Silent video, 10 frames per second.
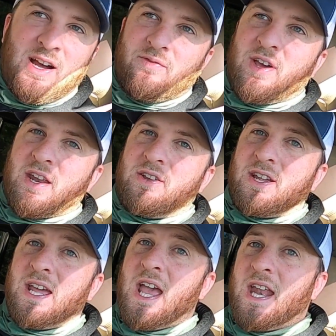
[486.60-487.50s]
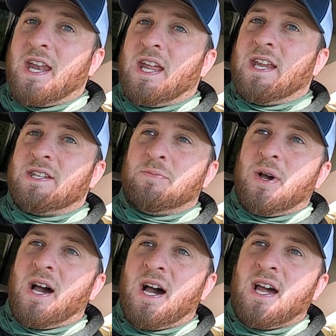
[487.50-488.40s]
I've got a good candidate to
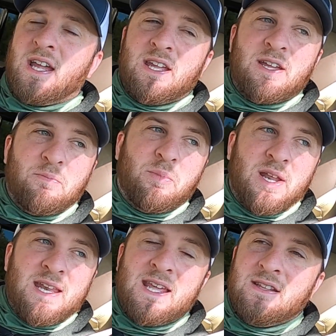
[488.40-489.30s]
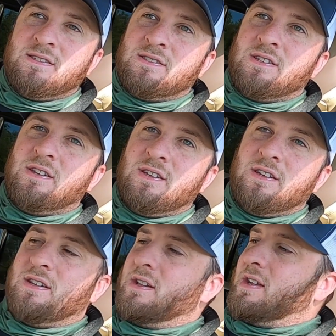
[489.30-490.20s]
buy, but it's
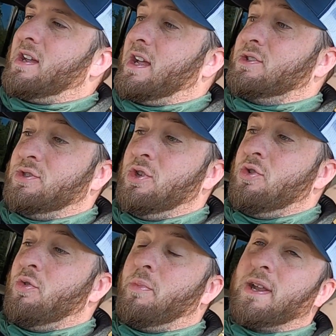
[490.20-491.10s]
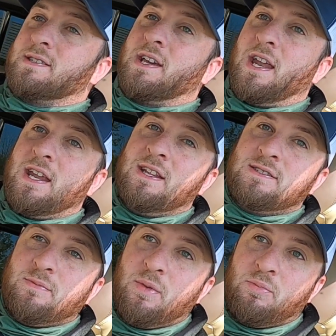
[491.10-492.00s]
new, but it's going to need
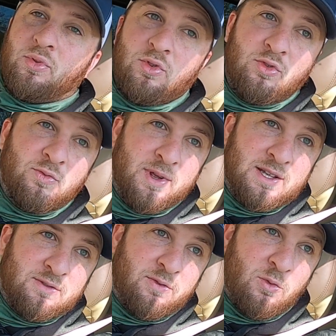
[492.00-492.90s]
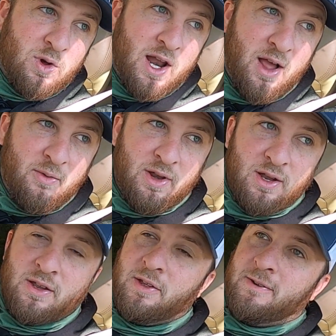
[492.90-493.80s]
some improvements for what I want
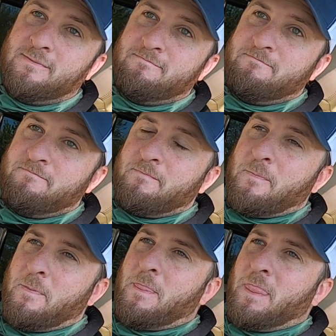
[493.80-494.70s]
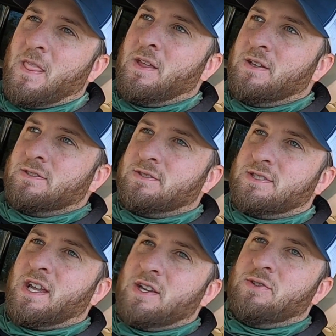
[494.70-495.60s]
to do. So
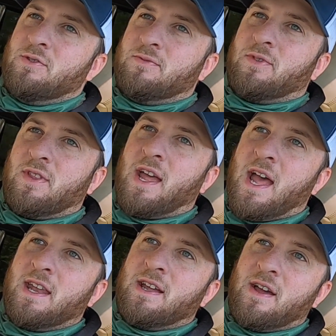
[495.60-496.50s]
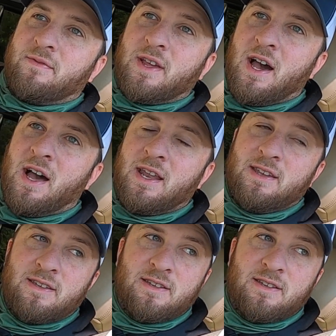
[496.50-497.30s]
stay tuned for that. I've got